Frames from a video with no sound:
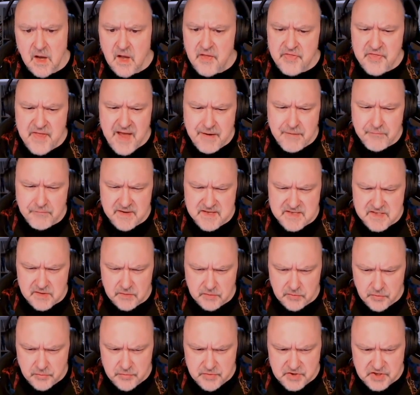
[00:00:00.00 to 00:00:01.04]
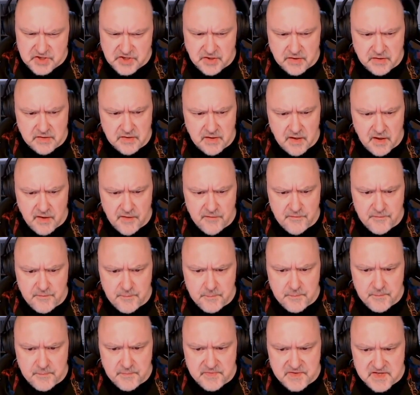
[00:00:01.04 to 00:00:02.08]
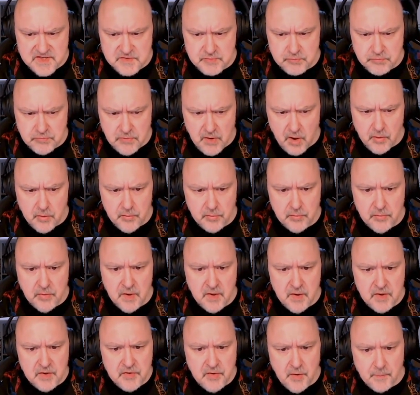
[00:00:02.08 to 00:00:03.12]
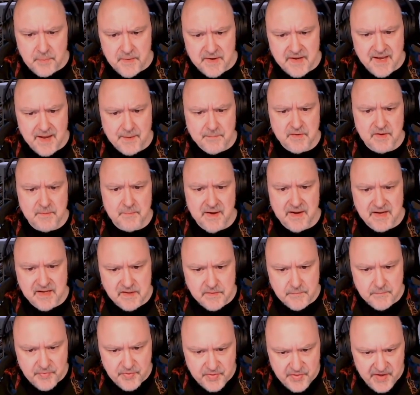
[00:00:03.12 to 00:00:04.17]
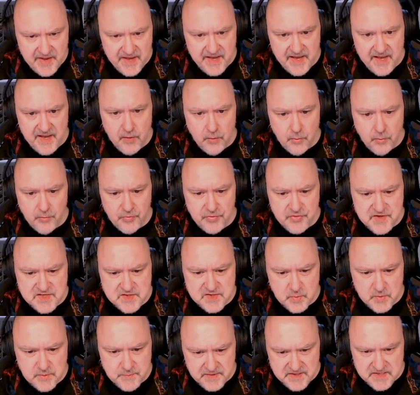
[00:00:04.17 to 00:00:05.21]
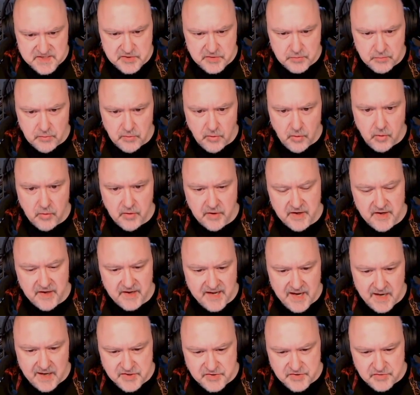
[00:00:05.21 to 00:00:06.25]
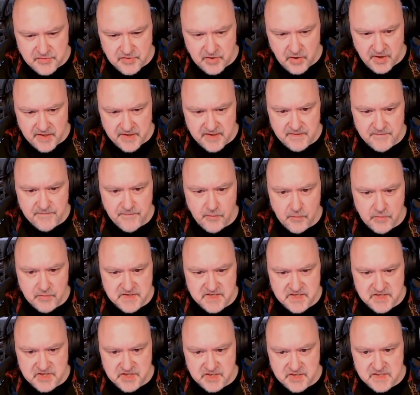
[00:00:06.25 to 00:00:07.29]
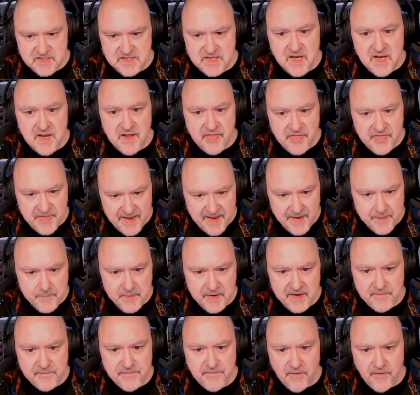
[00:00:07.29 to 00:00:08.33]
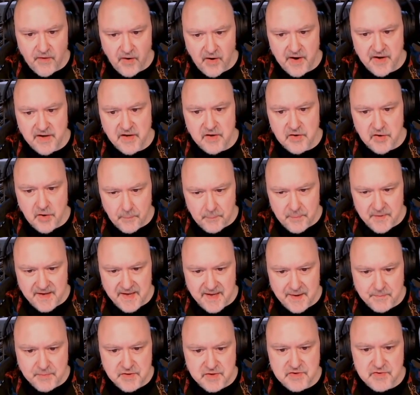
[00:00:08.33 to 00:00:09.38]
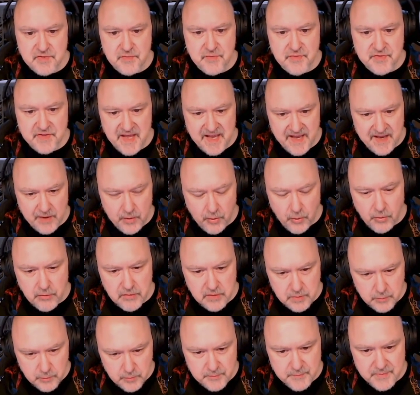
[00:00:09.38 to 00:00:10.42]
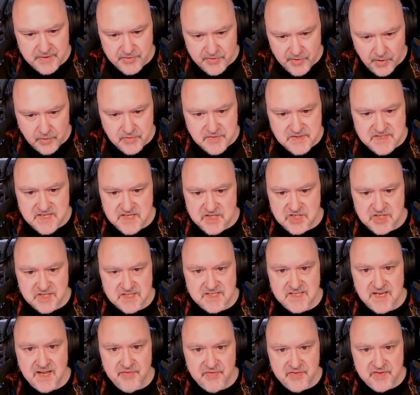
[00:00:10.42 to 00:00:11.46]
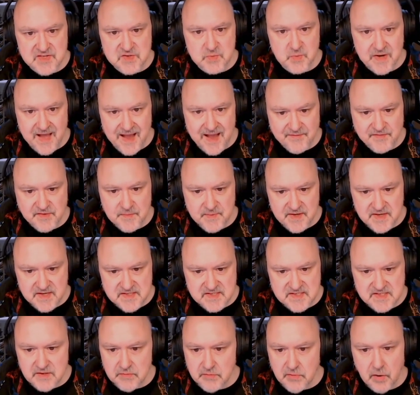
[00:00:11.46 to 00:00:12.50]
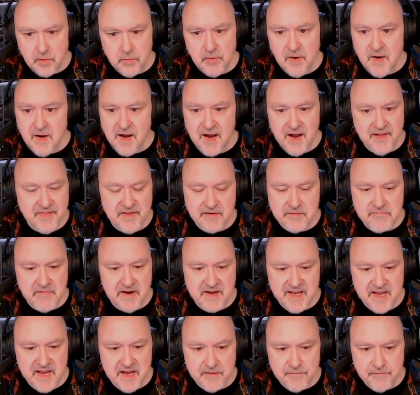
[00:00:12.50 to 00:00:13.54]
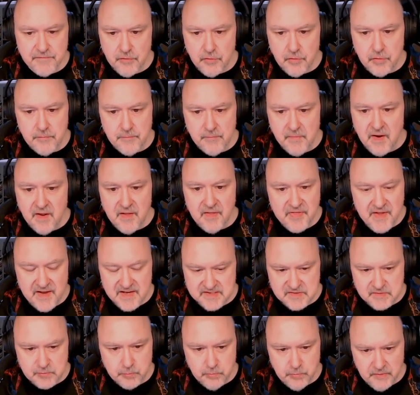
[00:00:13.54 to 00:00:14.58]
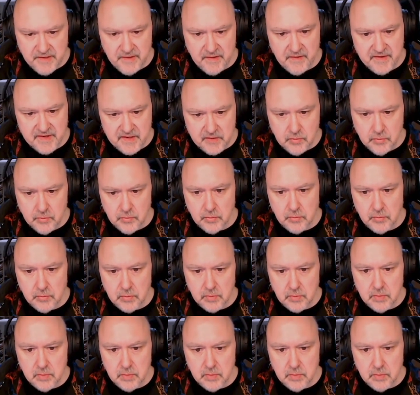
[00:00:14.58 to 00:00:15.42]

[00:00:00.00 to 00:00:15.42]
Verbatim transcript: That resolution of this row, not being able to make them there, or this would be too long and I can't do nine in four digits, there being fine, not being able to do there, or it would be those digits and this would have to be a zero, and then running out of room. That's really cool.